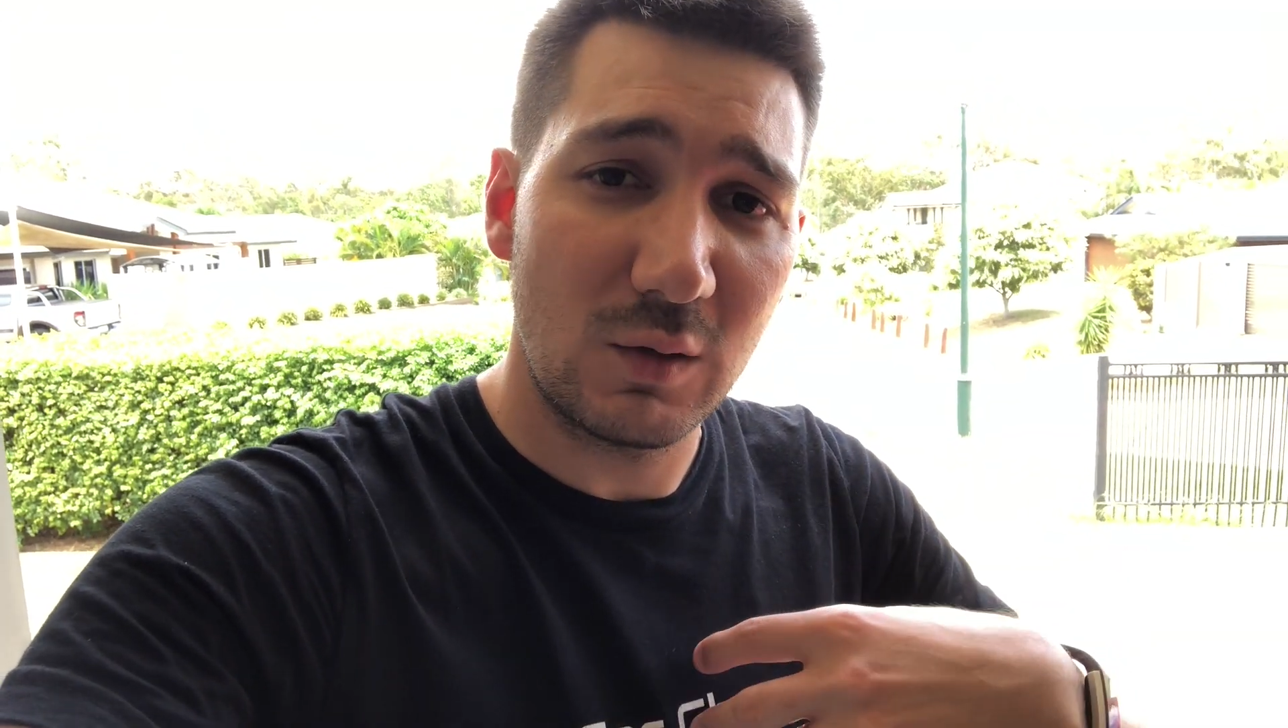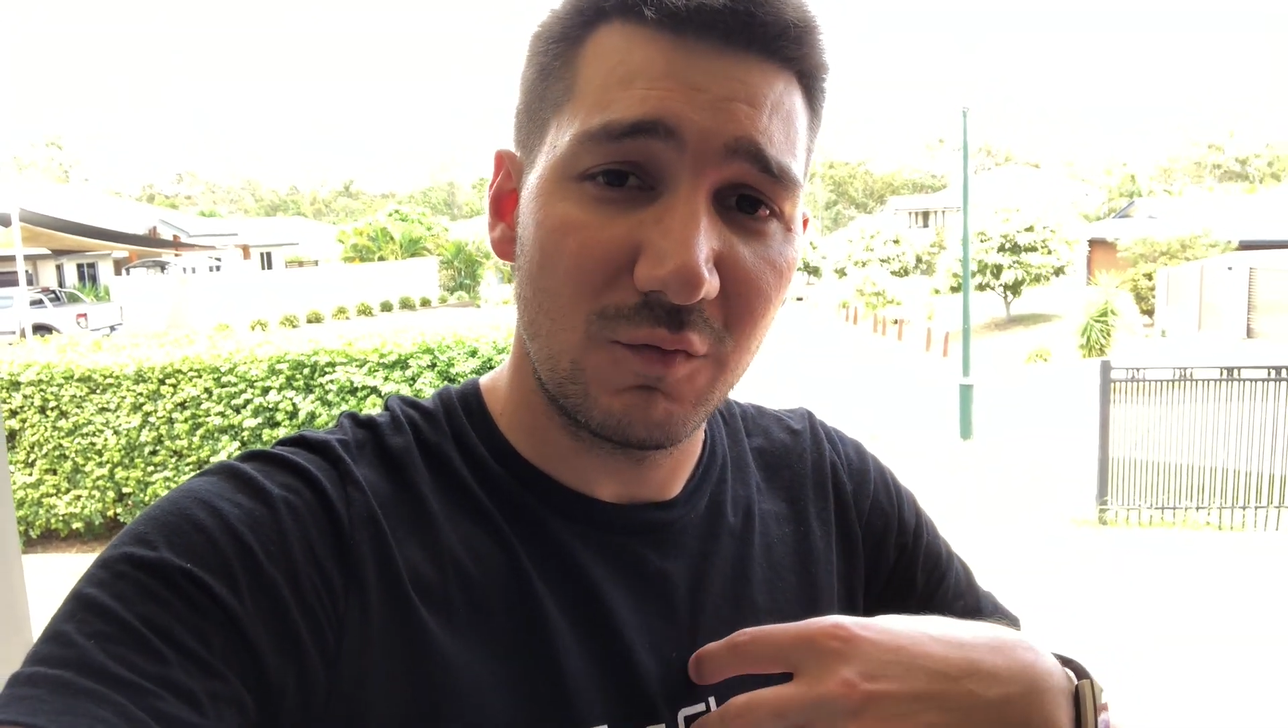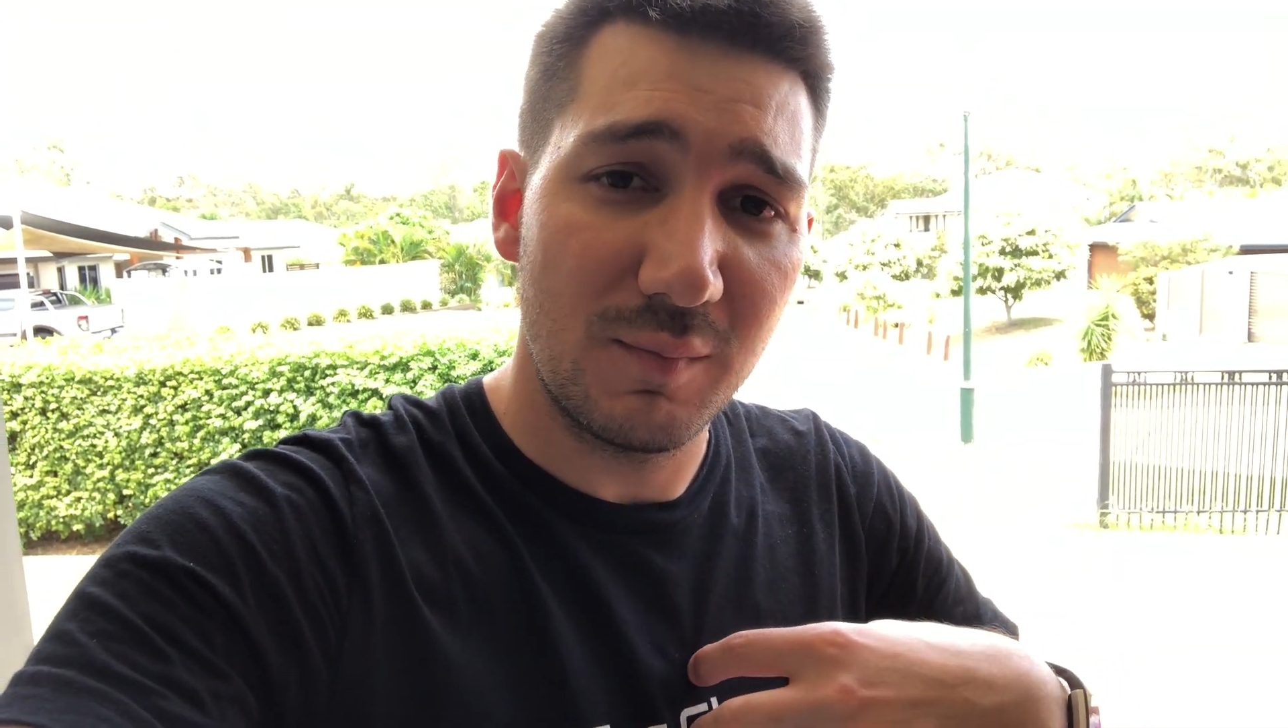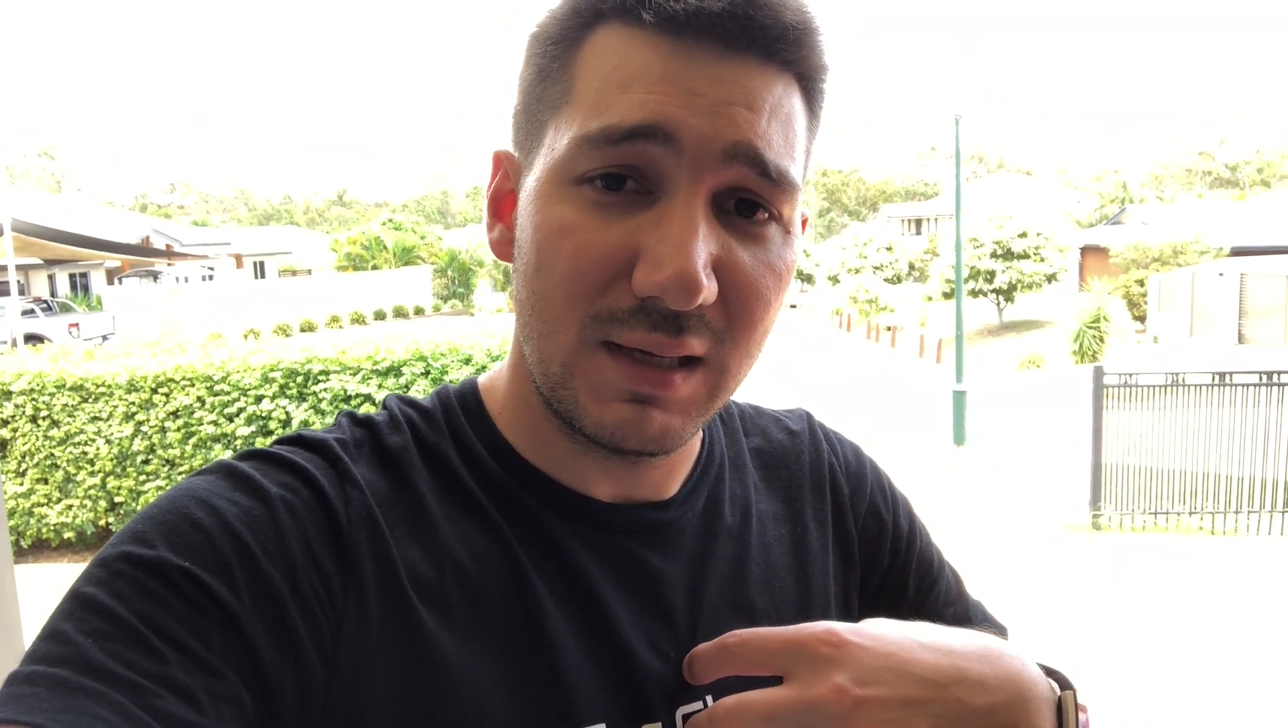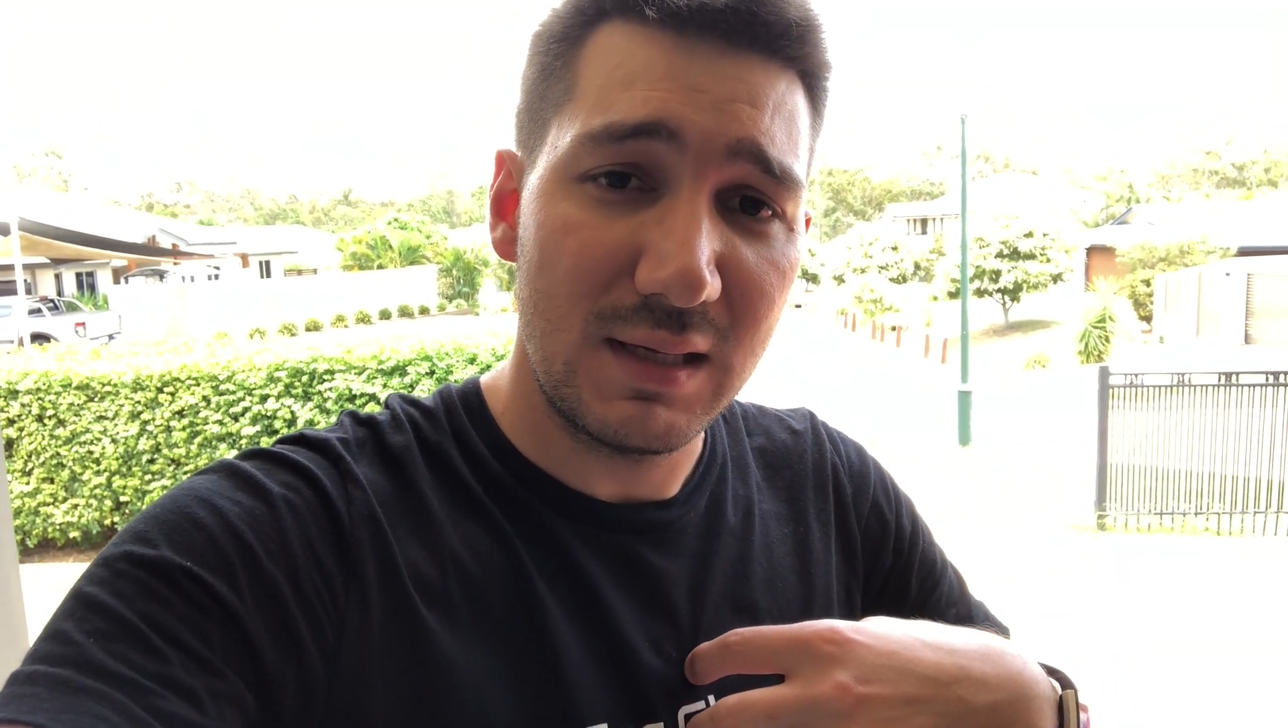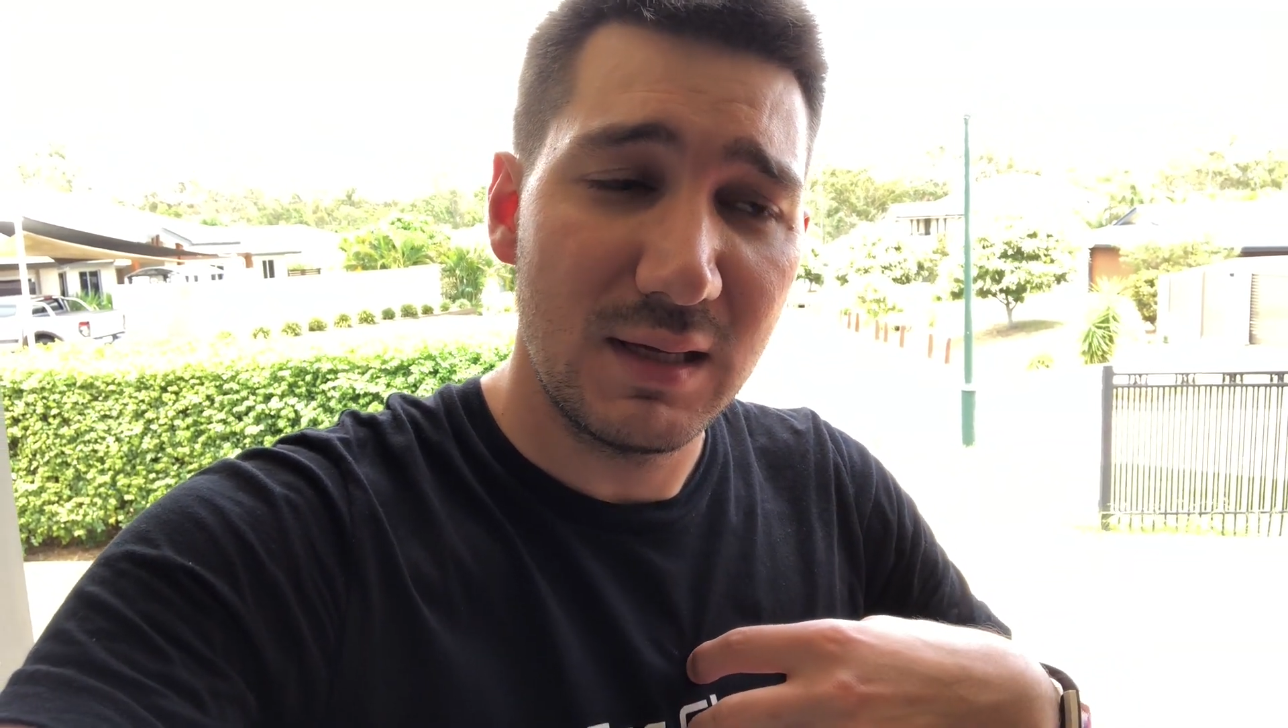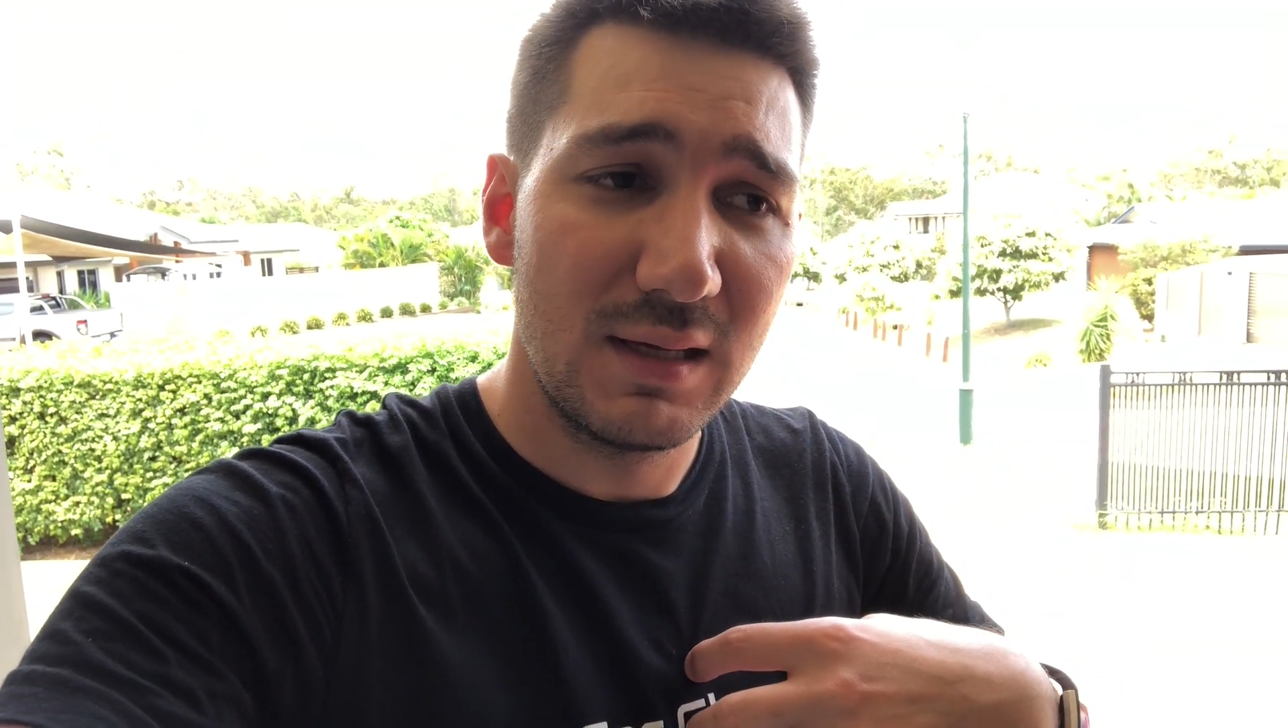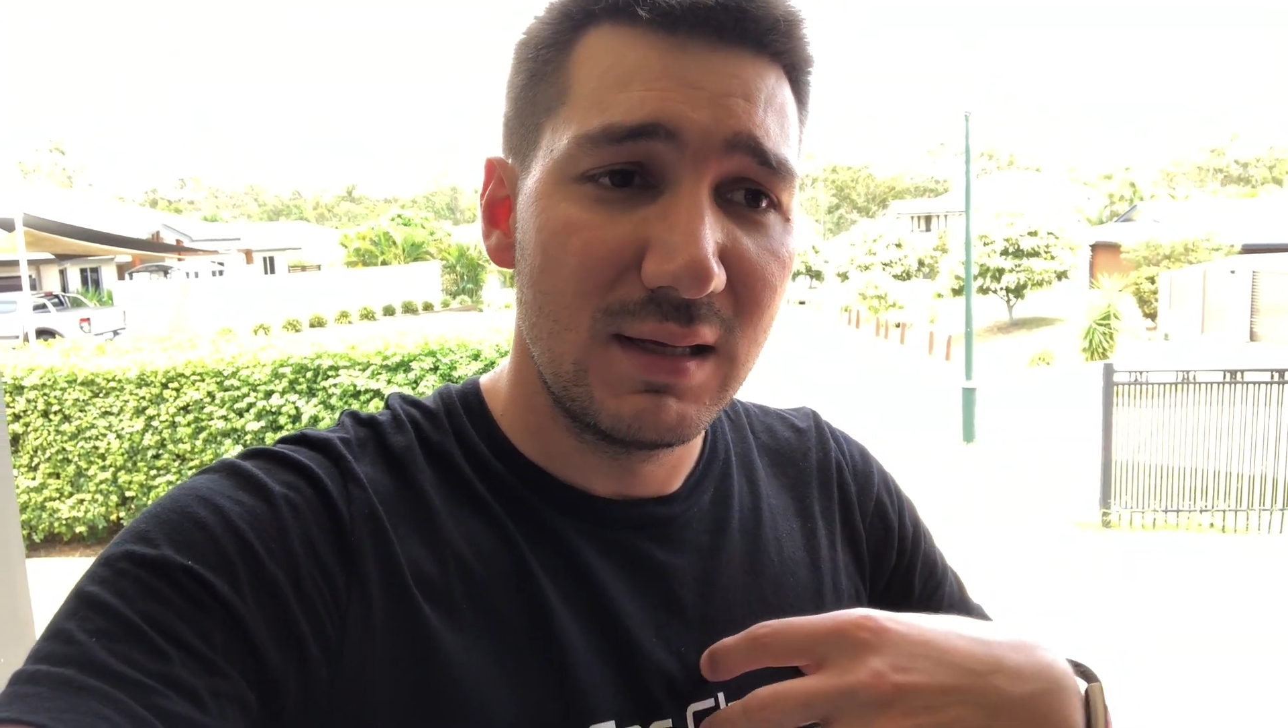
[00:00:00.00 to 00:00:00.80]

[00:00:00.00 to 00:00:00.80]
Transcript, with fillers: off me.